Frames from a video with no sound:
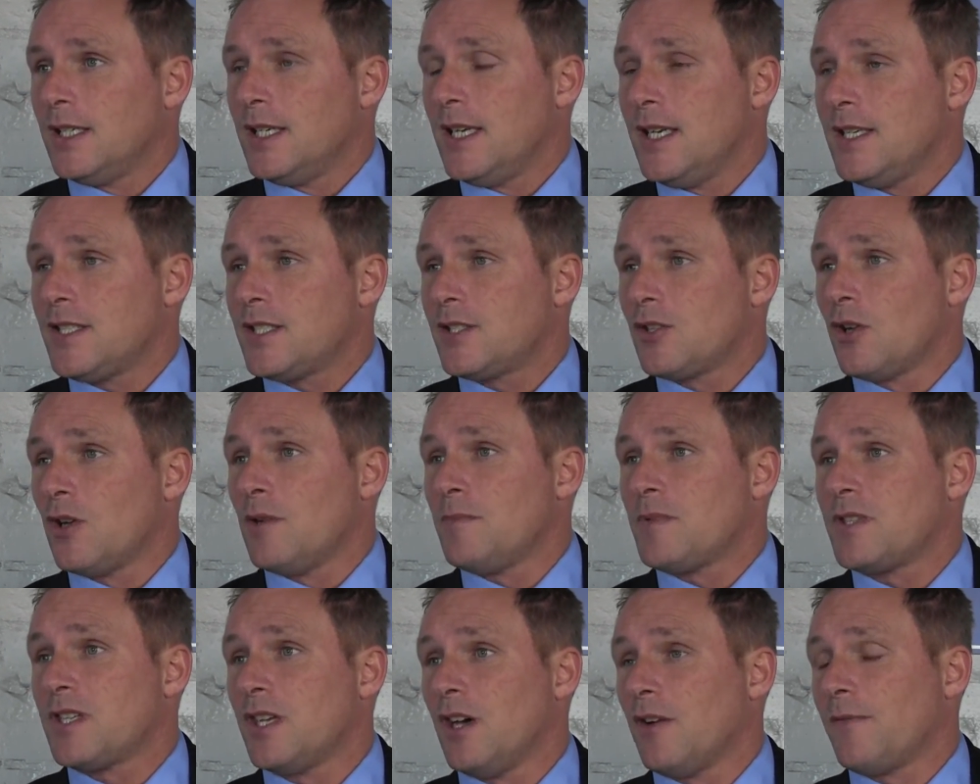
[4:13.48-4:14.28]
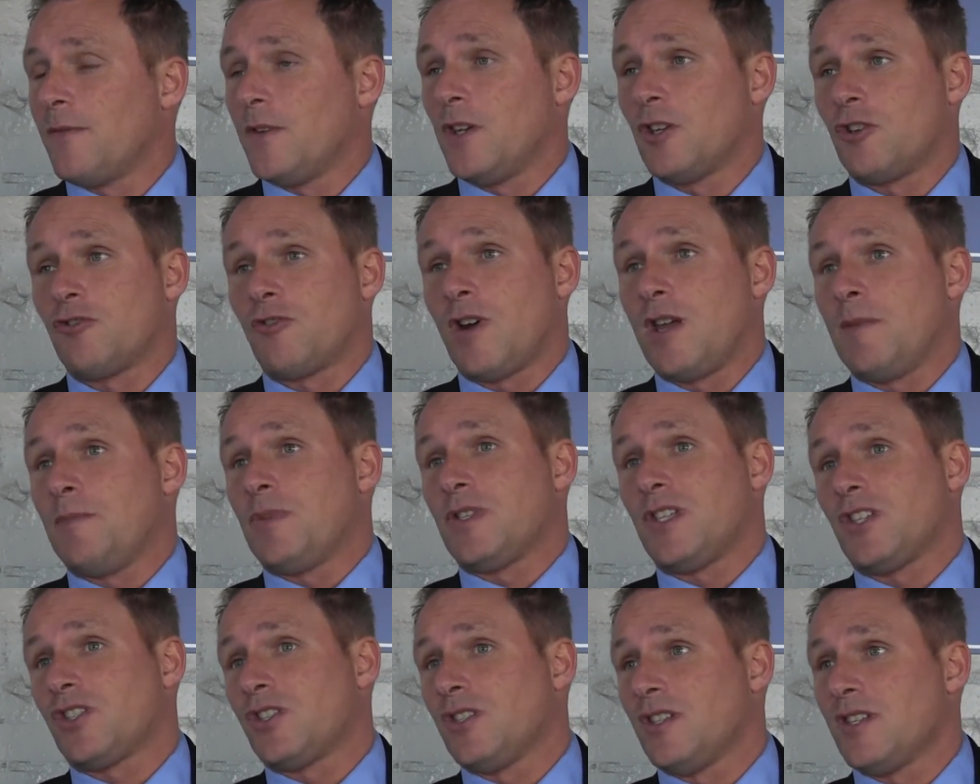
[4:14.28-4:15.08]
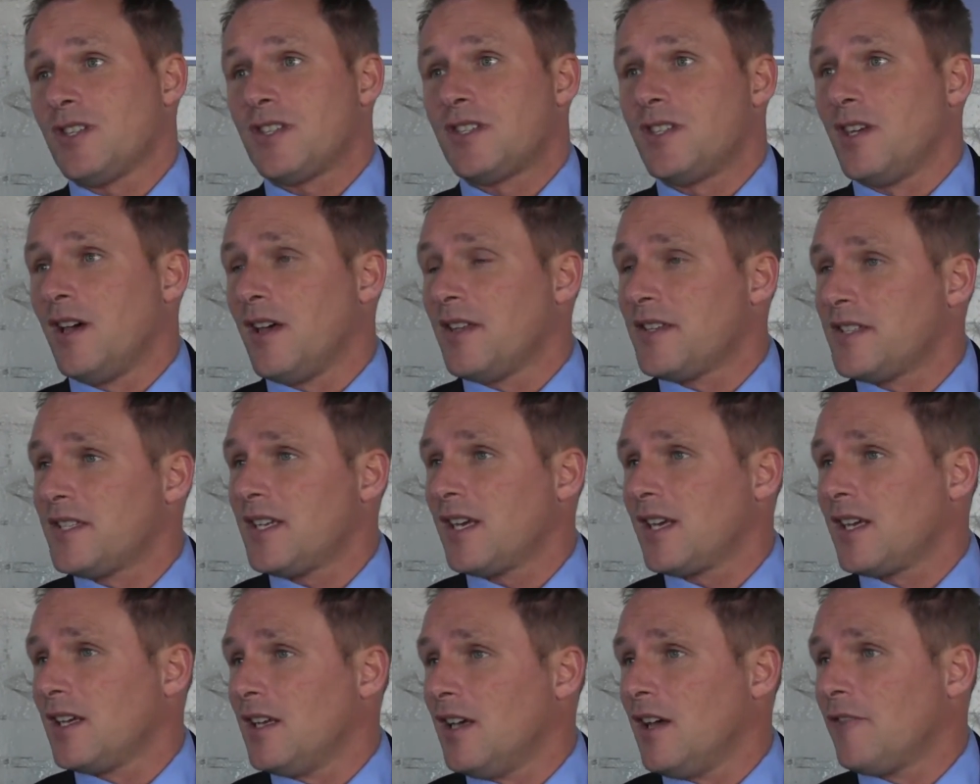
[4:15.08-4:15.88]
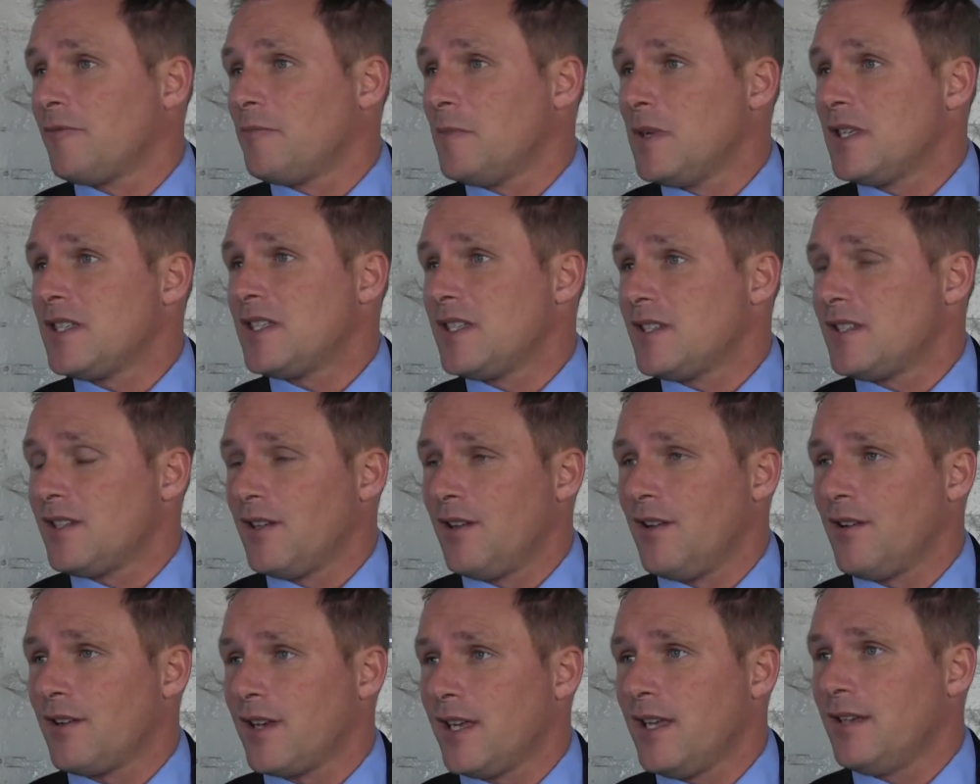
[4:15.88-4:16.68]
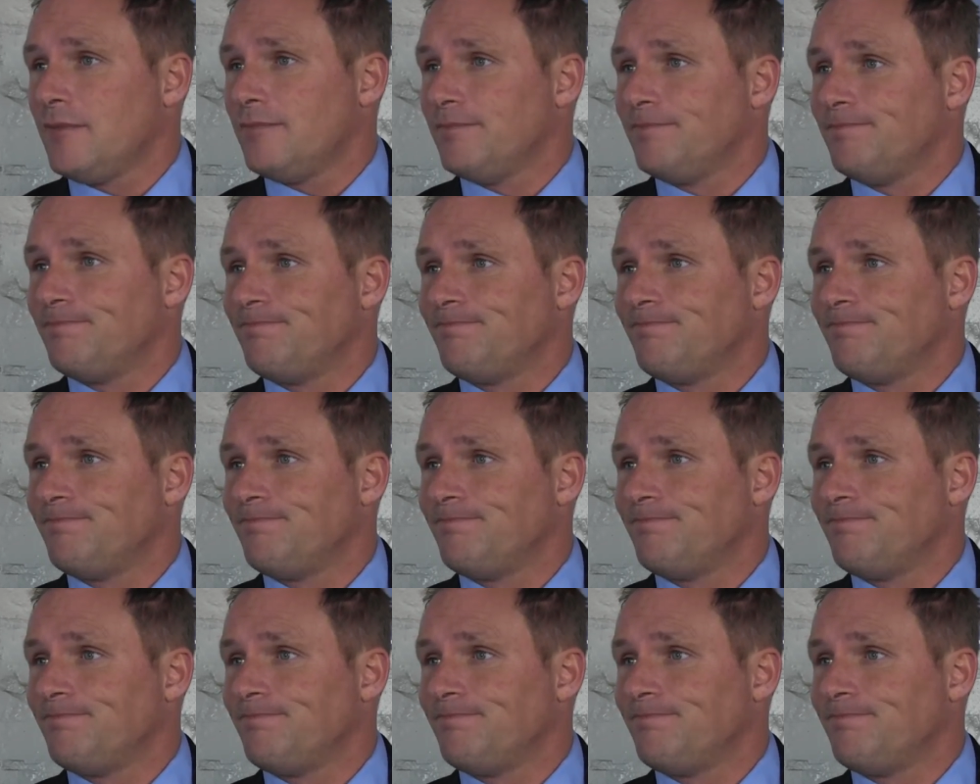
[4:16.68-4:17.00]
He's got himself in a great position at the start of the second half, missed the target.